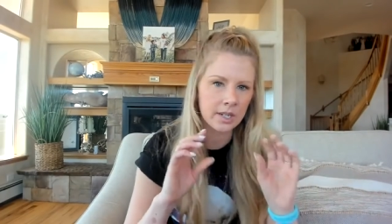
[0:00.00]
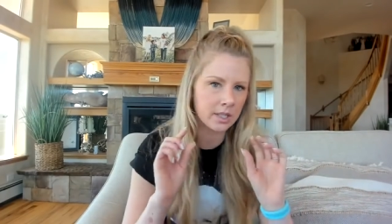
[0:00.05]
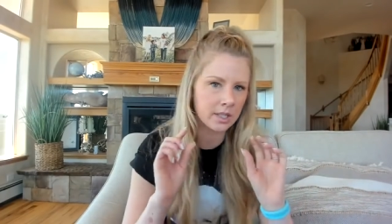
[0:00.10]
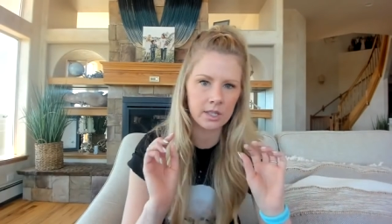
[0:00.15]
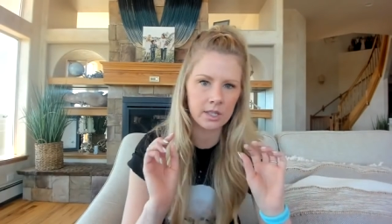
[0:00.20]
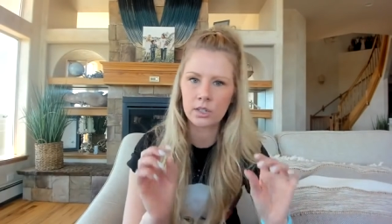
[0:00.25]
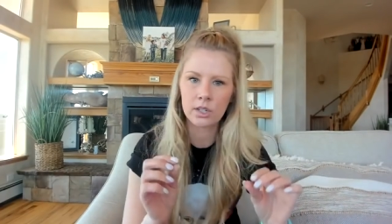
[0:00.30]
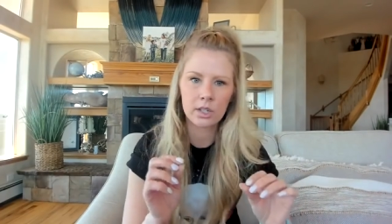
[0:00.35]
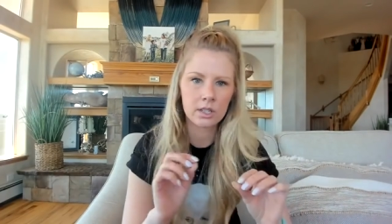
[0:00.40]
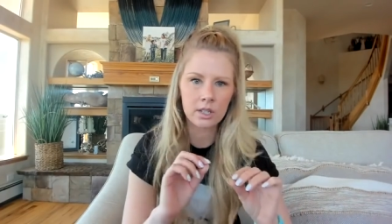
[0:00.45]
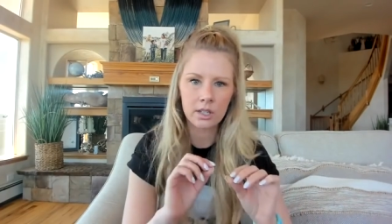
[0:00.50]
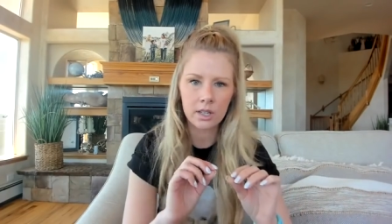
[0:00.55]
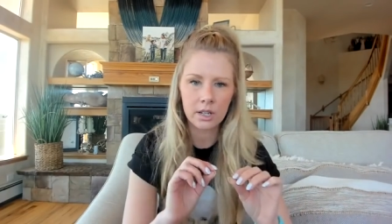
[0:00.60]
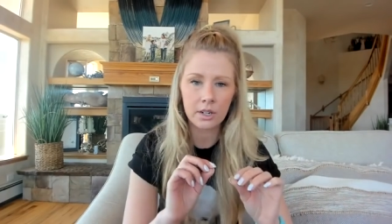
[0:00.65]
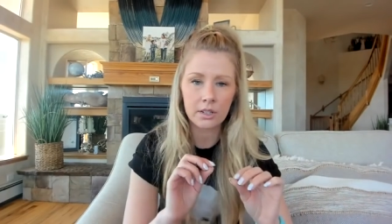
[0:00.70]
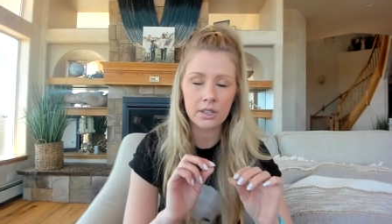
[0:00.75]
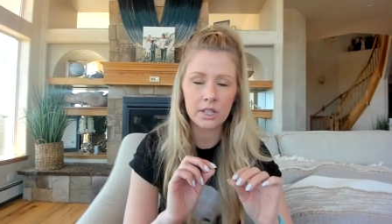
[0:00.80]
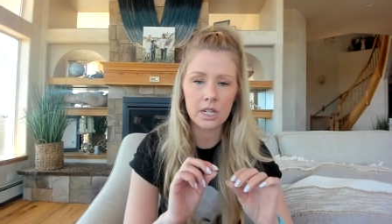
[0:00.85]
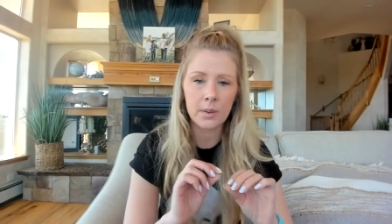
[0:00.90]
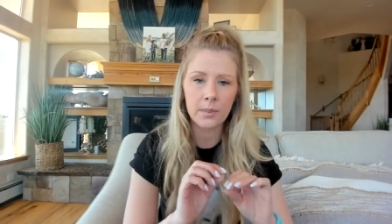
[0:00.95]
This is just a little
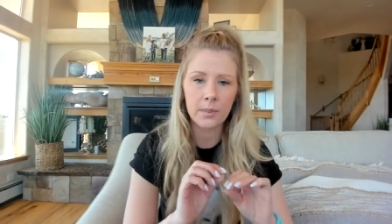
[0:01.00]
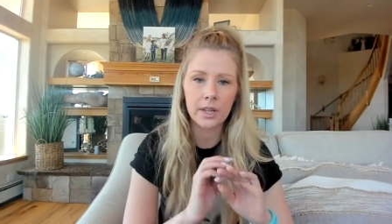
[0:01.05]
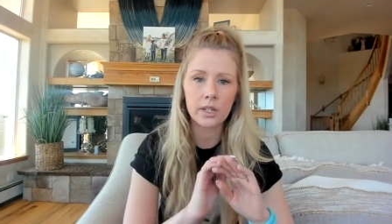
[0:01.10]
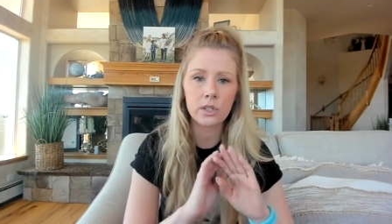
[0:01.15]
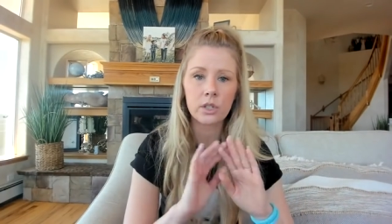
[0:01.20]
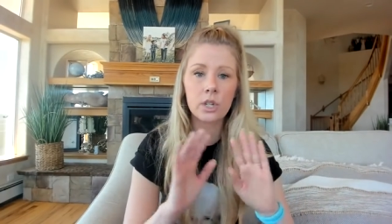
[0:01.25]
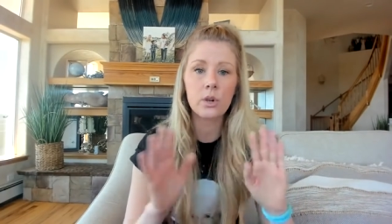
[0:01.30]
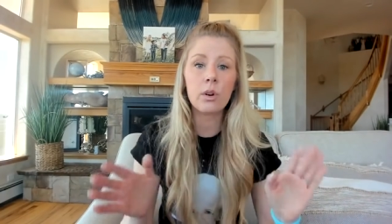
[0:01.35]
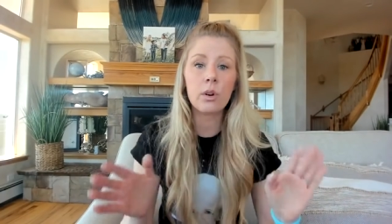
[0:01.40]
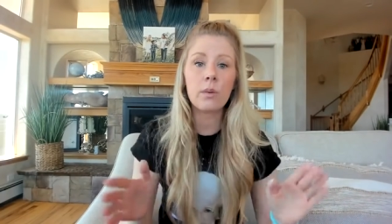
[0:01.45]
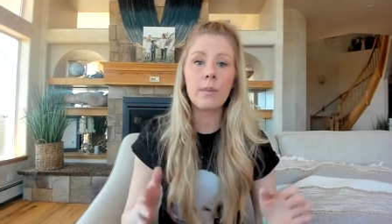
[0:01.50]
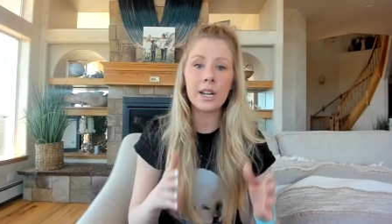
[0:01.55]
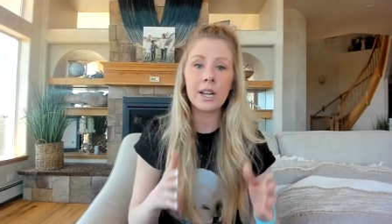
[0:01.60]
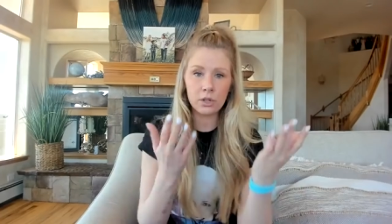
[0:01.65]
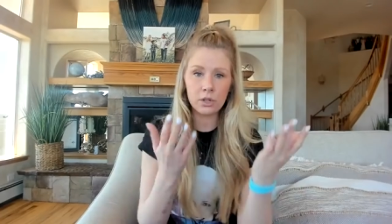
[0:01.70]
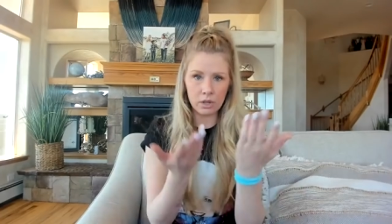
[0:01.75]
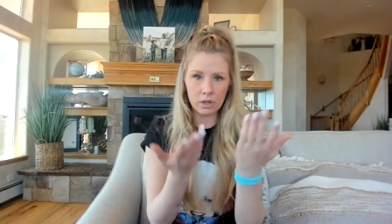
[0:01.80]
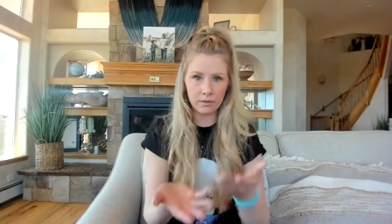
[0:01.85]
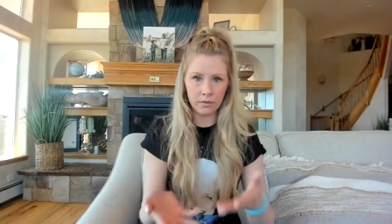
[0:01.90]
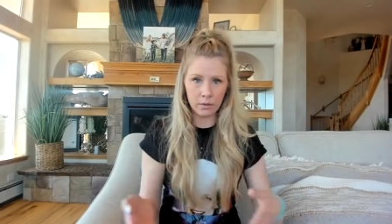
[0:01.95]
snippet to remind
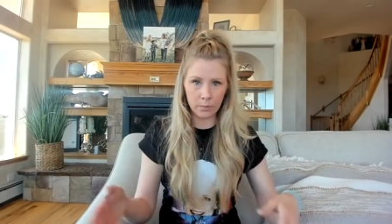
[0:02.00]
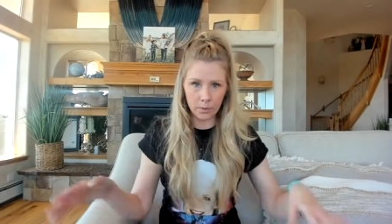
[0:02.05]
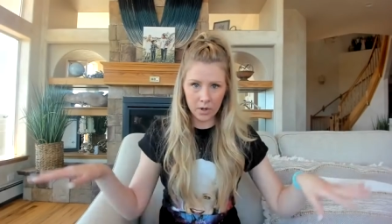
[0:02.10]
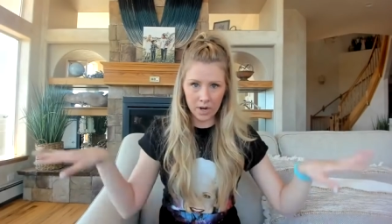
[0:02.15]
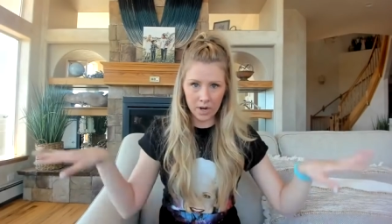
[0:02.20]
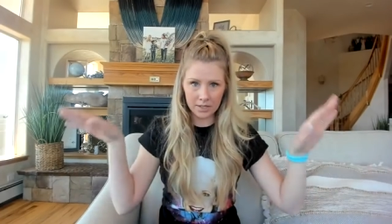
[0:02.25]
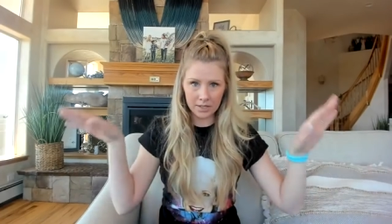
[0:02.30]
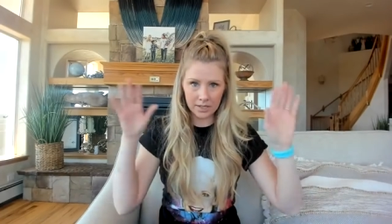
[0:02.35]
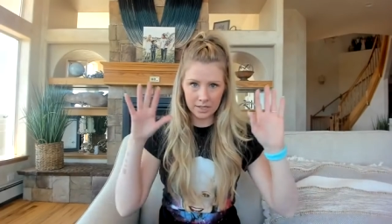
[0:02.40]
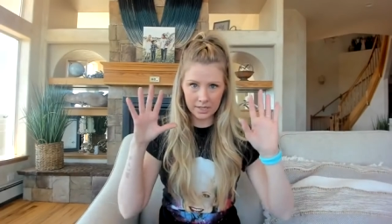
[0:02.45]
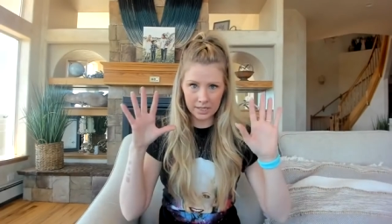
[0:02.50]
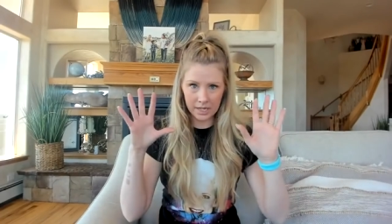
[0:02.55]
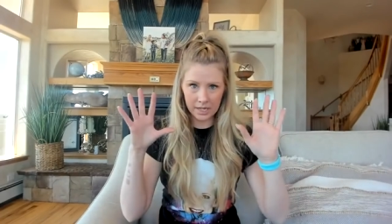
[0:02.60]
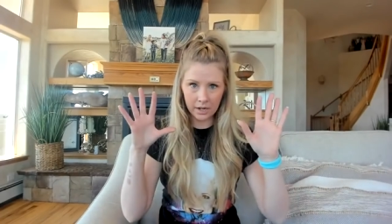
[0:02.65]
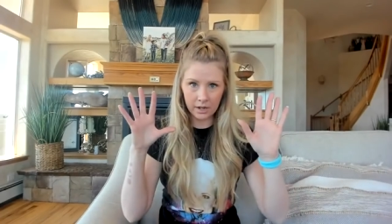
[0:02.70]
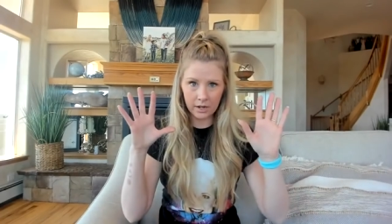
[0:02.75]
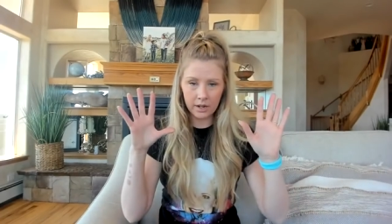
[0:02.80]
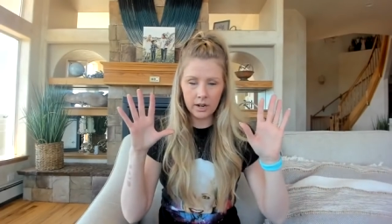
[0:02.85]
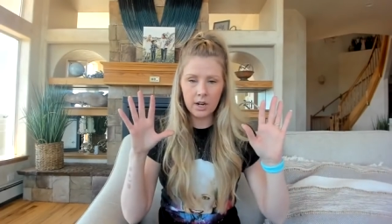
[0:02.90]
you the full process here,